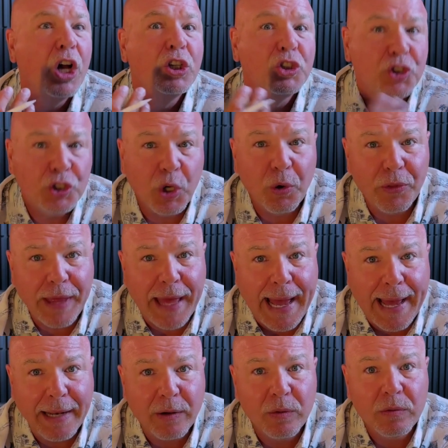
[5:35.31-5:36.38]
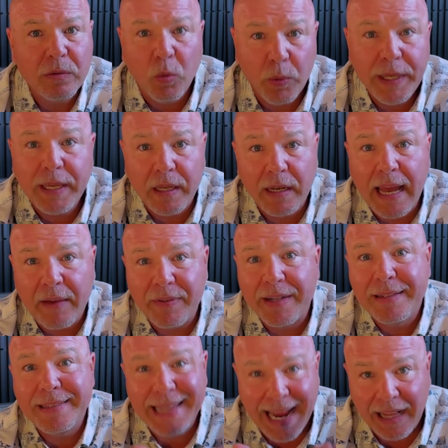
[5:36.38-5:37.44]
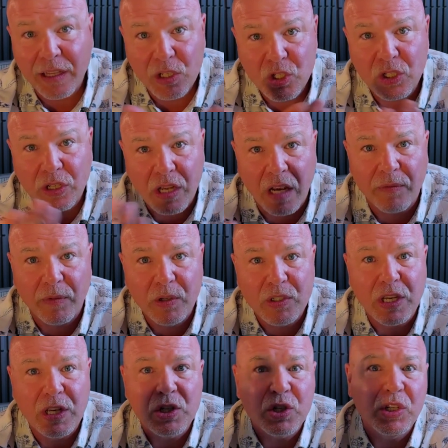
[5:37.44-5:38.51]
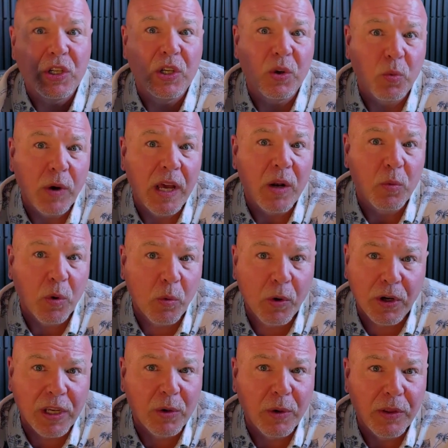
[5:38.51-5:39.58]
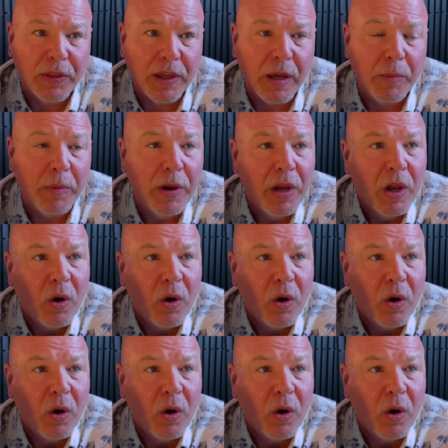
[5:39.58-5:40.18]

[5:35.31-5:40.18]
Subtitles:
so that we can have an intelligent conversation when we're working with them.